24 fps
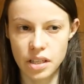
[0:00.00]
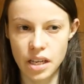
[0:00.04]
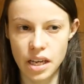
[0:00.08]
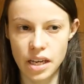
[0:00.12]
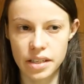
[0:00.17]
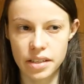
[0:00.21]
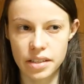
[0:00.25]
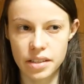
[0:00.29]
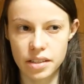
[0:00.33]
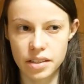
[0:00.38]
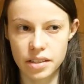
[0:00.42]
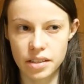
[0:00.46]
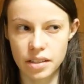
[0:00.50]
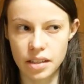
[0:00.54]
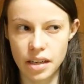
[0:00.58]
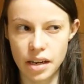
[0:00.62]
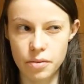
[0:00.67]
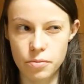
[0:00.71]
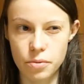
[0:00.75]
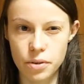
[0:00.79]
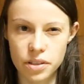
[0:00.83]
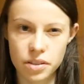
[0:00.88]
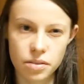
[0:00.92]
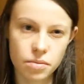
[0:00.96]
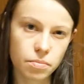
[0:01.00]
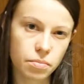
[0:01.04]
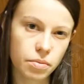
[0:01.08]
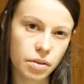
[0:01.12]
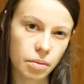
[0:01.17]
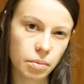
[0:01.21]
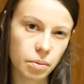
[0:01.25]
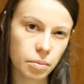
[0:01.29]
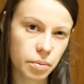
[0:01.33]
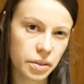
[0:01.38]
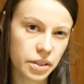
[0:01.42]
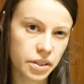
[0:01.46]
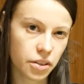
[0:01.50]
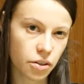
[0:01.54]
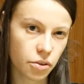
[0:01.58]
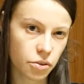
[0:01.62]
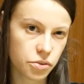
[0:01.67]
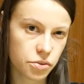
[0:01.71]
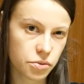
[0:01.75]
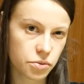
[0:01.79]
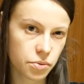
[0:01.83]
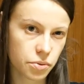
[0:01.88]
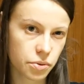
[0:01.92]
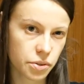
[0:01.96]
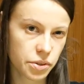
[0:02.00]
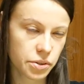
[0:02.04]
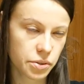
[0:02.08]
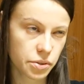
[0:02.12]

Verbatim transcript: like uh, I want to probably go through